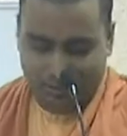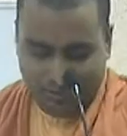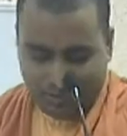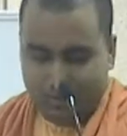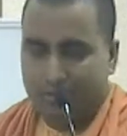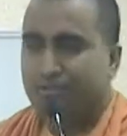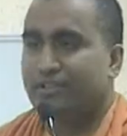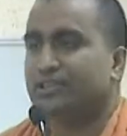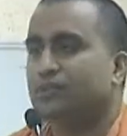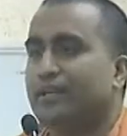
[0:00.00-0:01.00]
So that's why
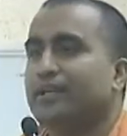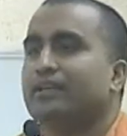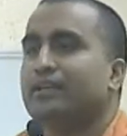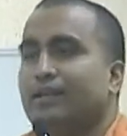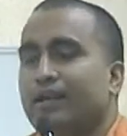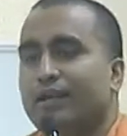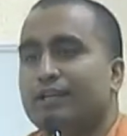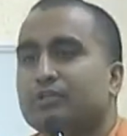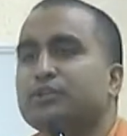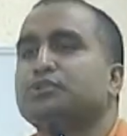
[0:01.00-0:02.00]
I request
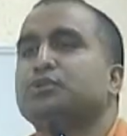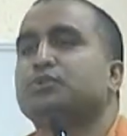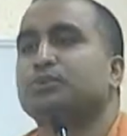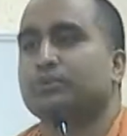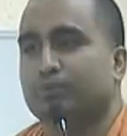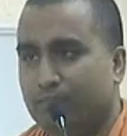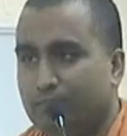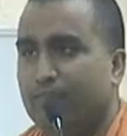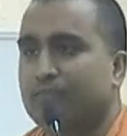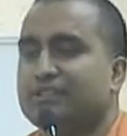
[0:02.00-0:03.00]
you to
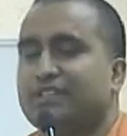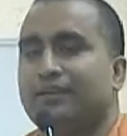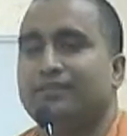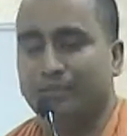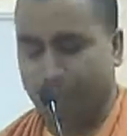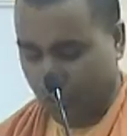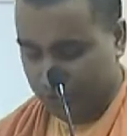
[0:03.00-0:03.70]
start the process.